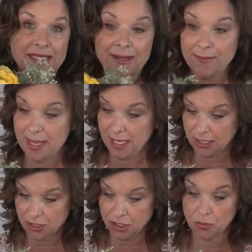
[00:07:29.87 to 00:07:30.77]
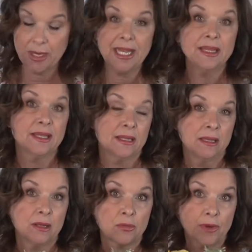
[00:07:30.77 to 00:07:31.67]
to make a sweet
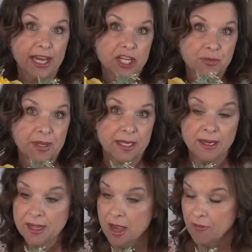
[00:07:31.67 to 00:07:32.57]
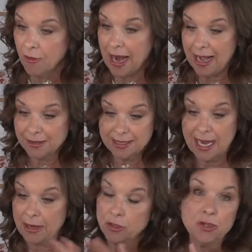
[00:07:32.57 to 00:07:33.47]
little arrangement for
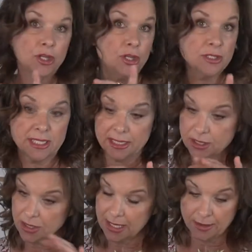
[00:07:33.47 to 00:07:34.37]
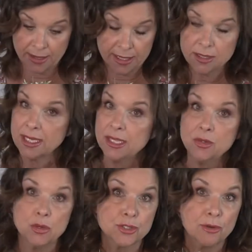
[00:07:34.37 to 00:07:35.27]
outside, or you could use it in
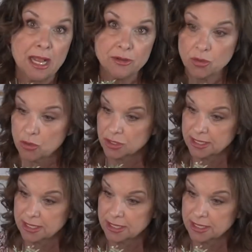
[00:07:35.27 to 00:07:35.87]
indoors or outdoors.